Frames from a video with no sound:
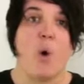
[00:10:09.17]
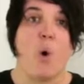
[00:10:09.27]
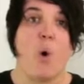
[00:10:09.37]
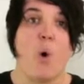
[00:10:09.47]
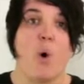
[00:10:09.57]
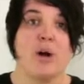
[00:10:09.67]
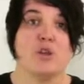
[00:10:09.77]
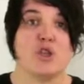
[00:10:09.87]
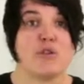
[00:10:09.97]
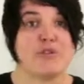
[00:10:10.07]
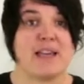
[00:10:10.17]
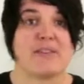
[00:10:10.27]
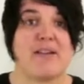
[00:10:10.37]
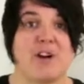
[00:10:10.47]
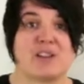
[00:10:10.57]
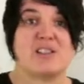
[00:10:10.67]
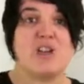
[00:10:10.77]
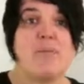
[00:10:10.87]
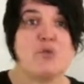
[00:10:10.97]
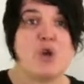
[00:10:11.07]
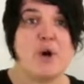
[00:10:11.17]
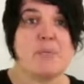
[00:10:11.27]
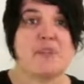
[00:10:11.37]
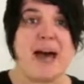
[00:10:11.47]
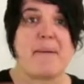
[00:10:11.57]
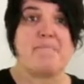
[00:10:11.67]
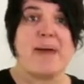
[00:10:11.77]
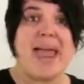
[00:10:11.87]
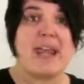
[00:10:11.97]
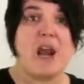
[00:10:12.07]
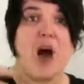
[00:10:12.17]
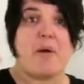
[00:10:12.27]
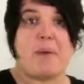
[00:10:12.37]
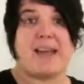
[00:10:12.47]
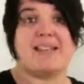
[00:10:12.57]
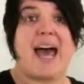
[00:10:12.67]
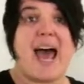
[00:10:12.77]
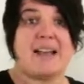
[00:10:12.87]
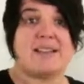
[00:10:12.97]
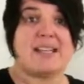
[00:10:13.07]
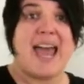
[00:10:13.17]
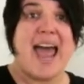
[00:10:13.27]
Or do you think there are some jobs that men are better at